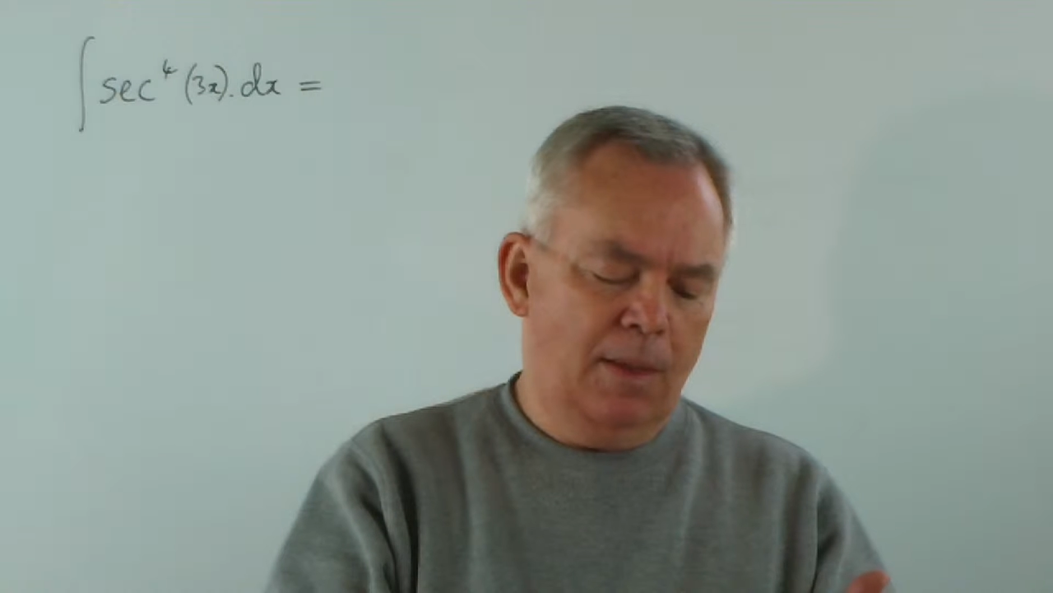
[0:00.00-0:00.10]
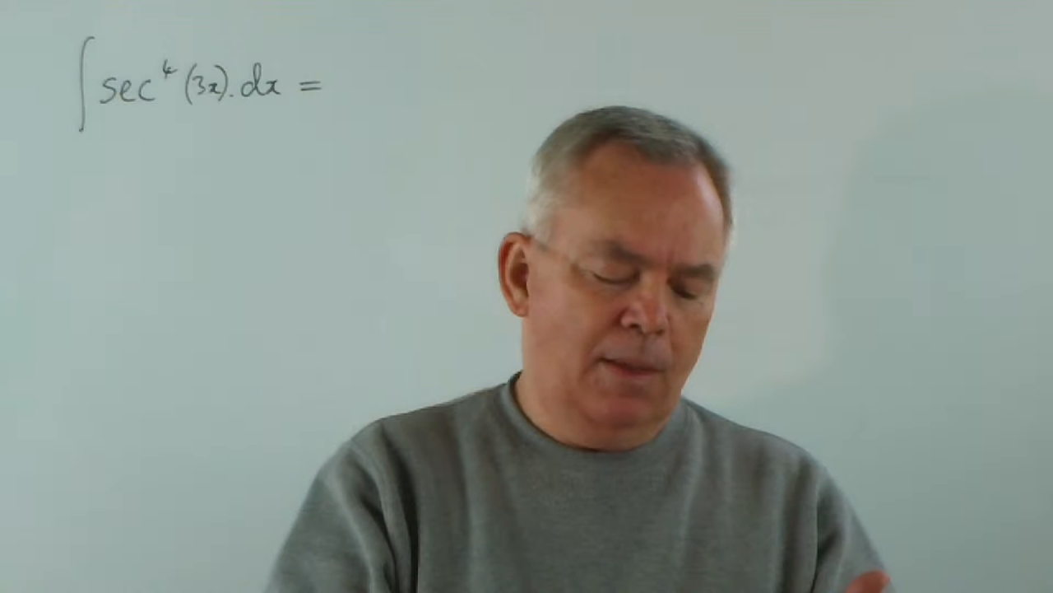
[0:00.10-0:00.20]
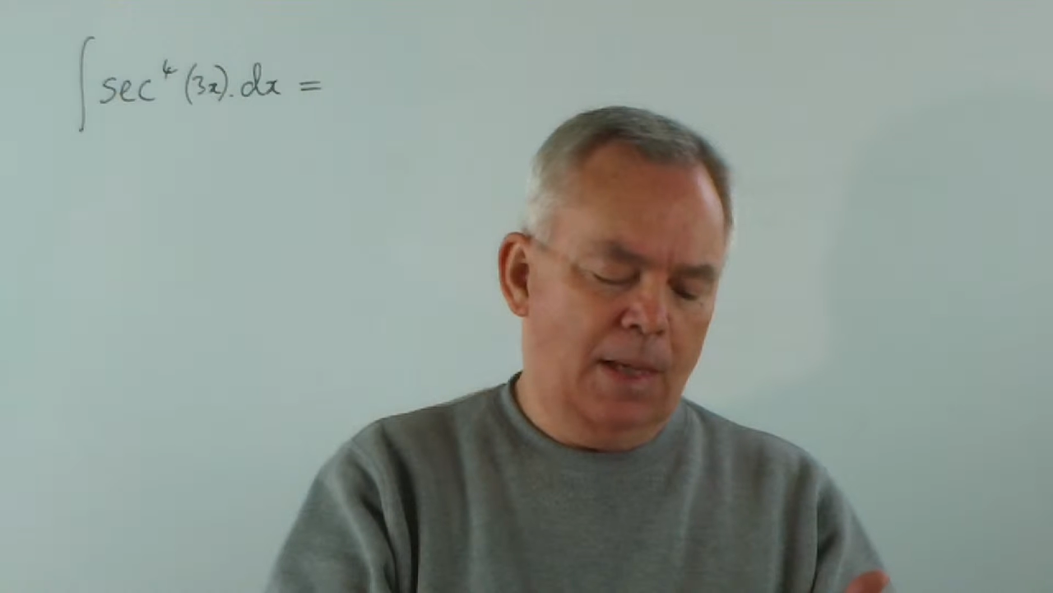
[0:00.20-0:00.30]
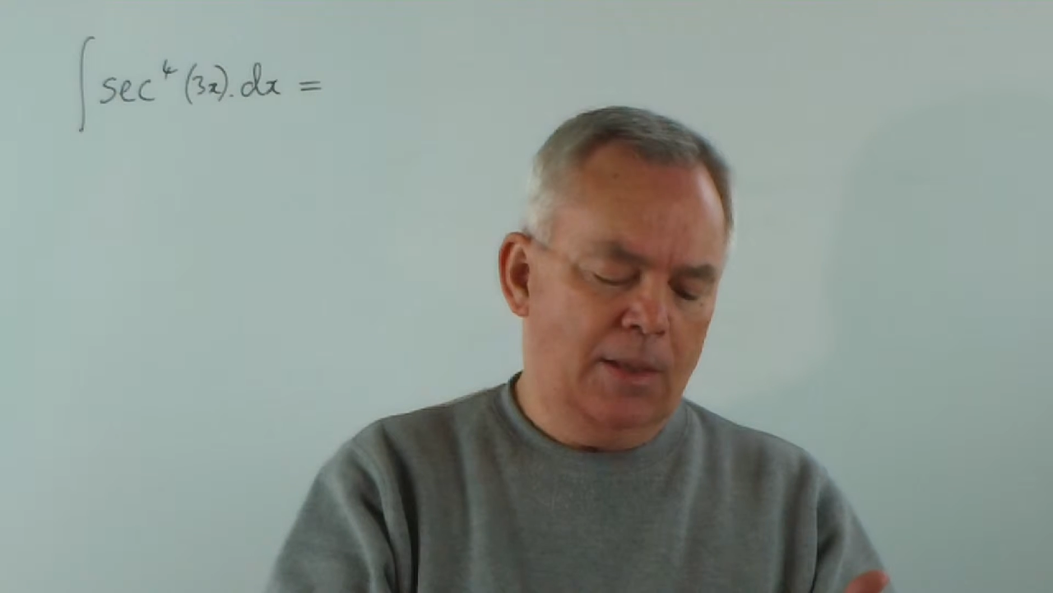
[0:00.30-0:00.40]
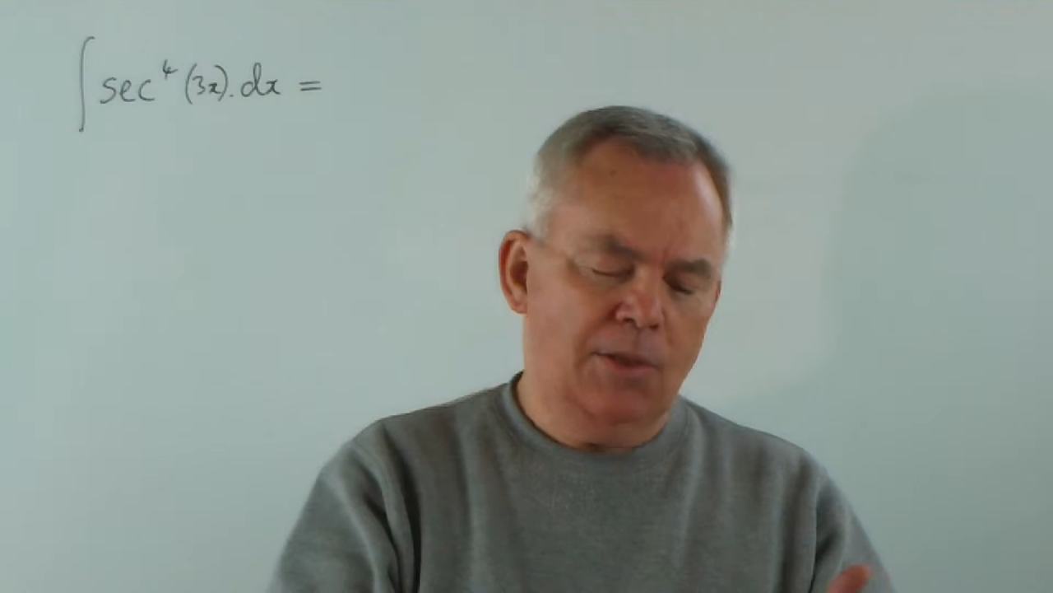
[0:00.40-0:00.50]

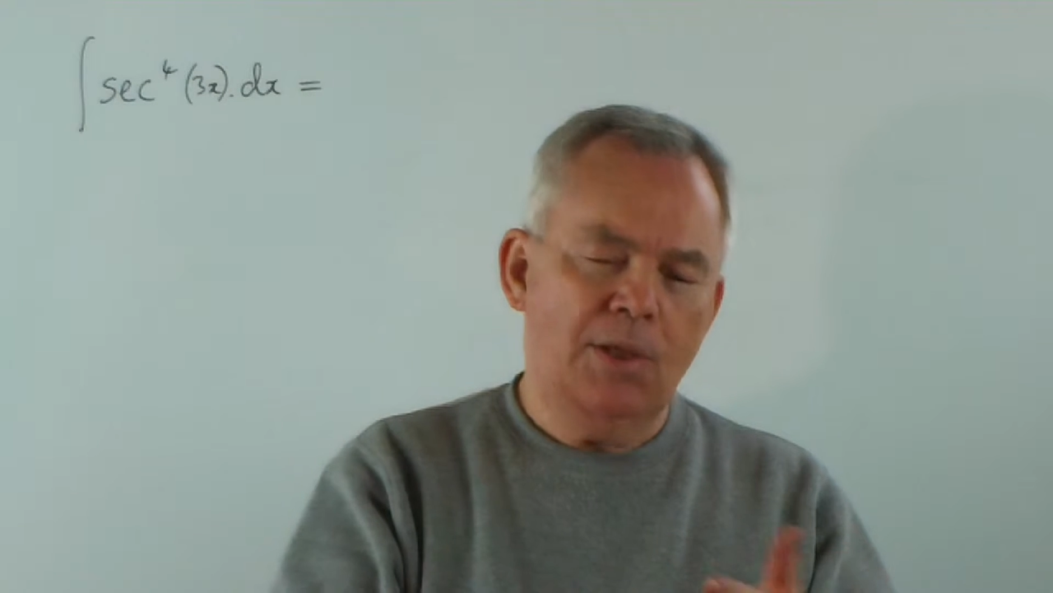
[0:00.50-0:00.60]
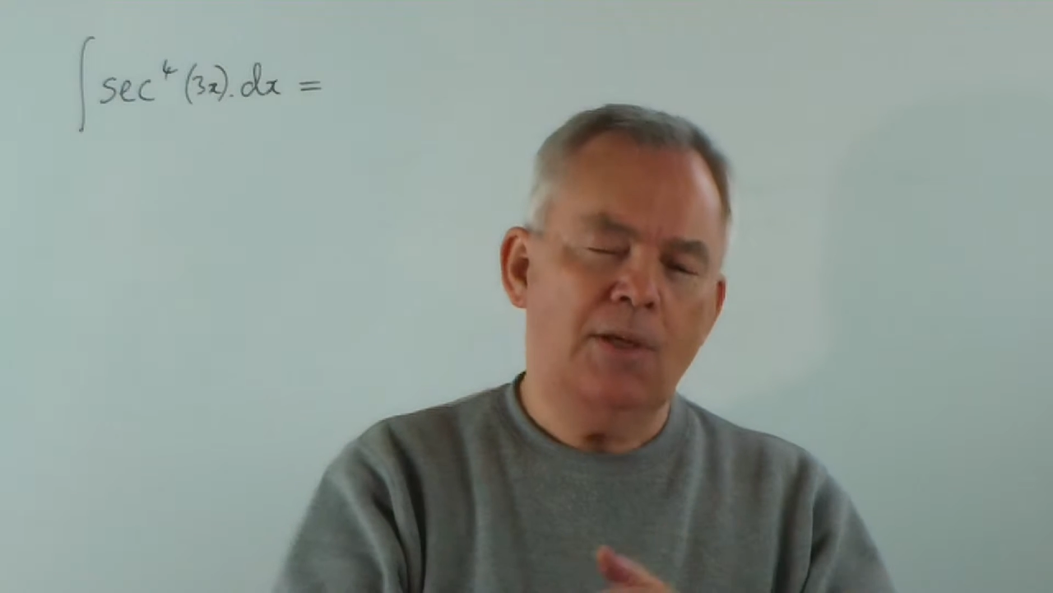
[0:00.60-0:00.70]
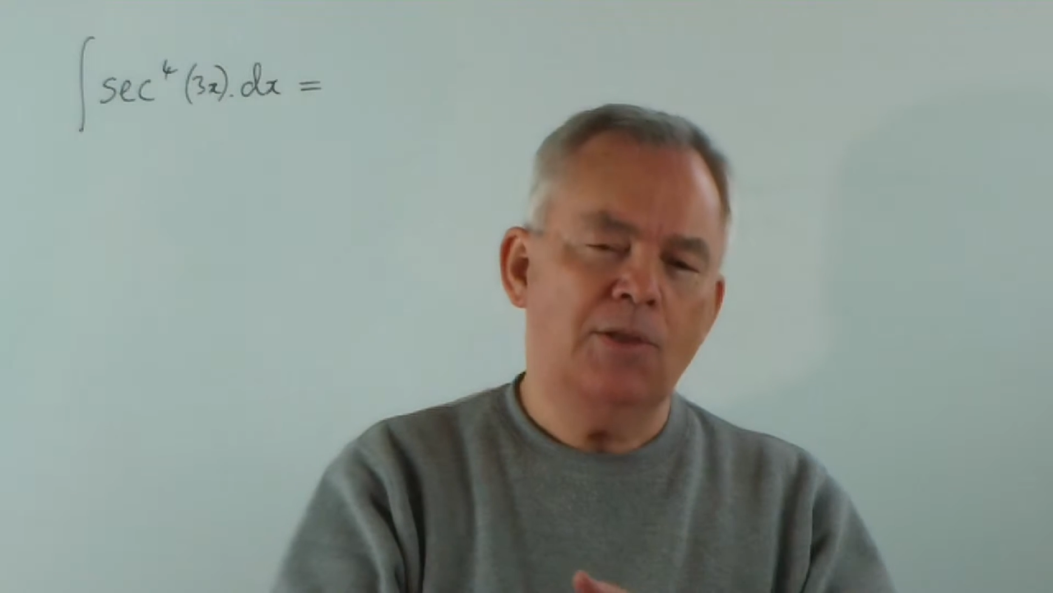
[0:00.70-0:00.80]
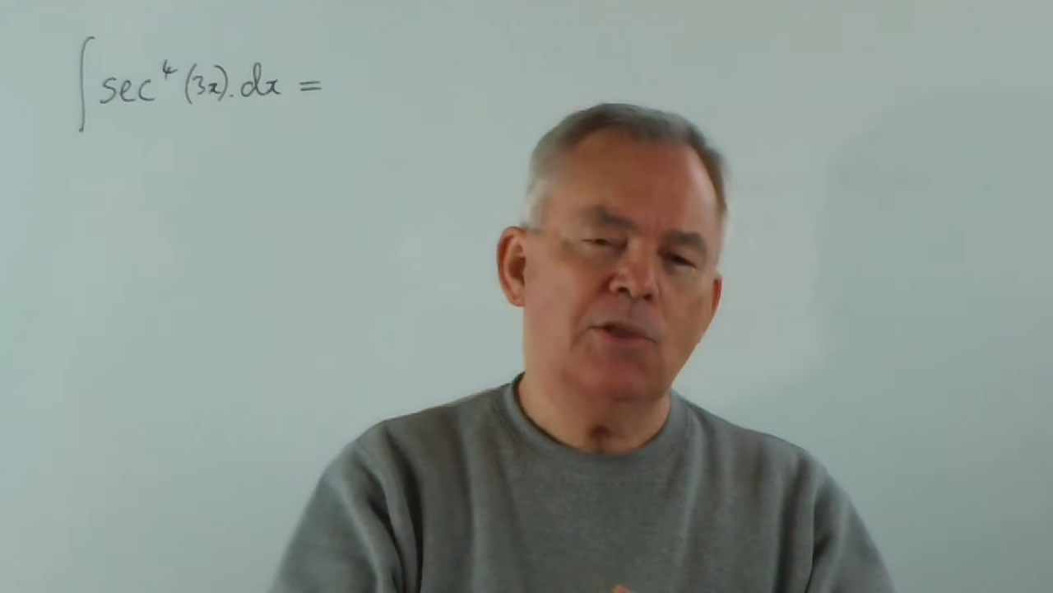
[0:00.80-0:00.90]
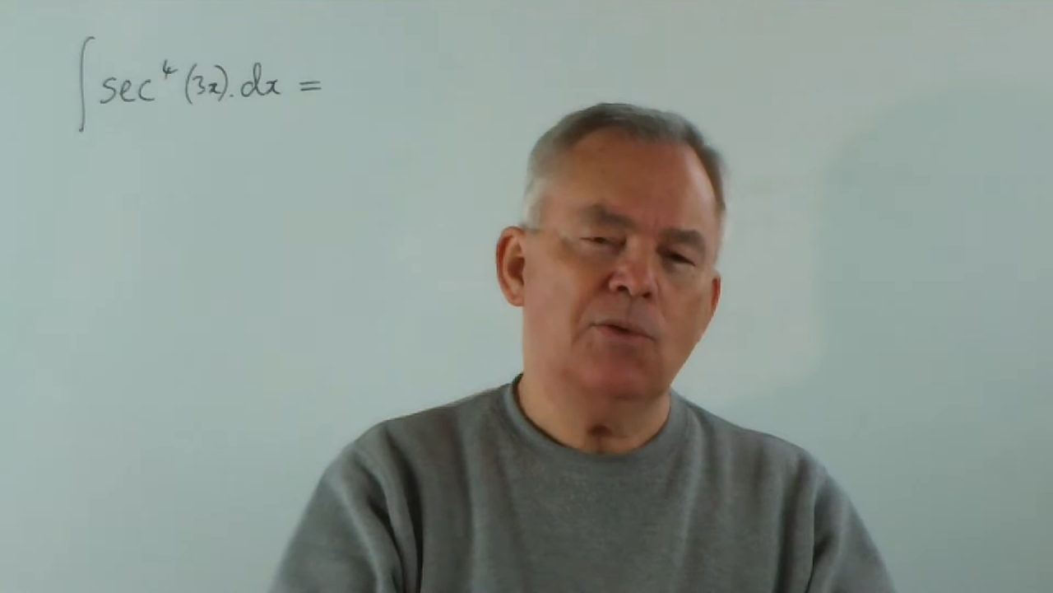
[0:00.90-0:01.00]
that
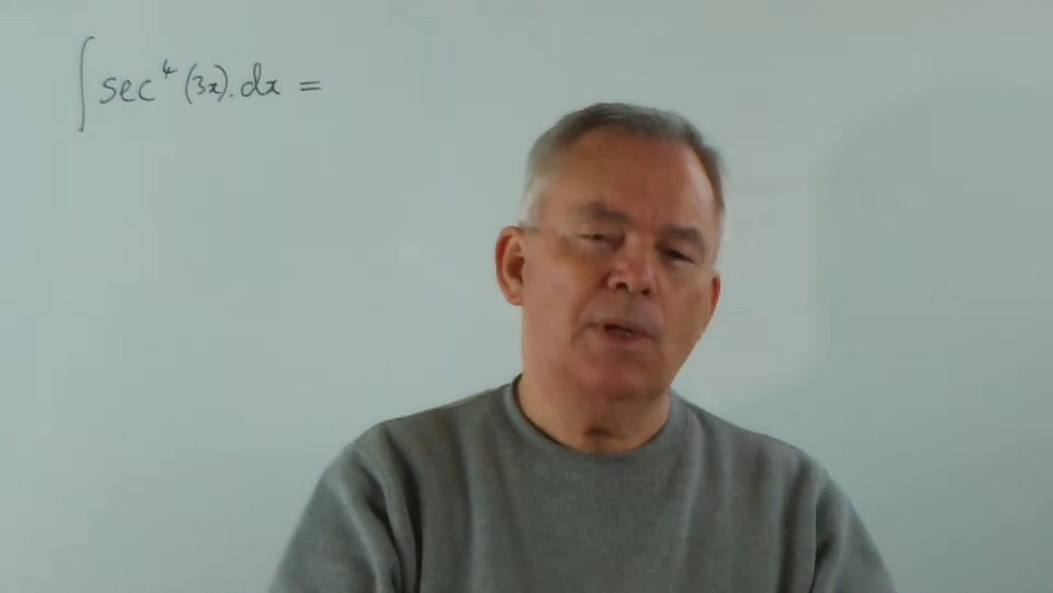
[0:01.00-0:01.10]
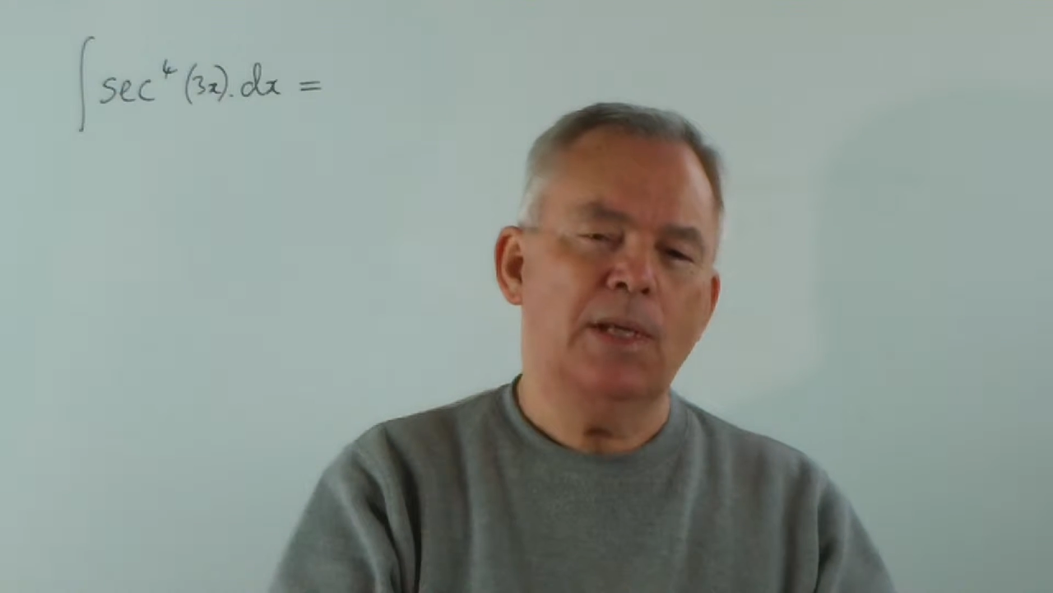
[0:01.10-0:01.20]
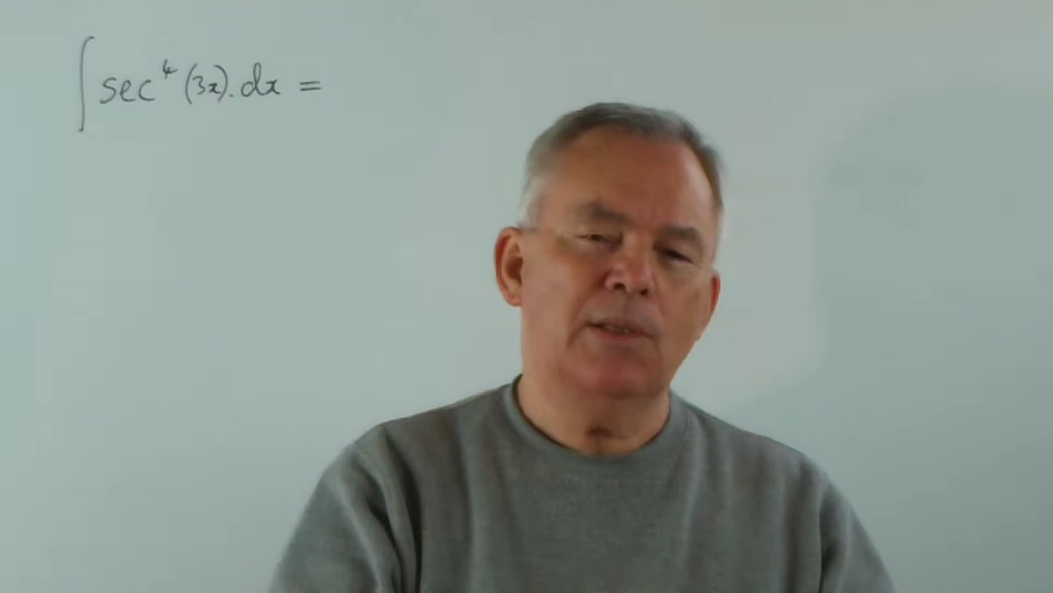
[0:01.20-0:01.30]
secant squared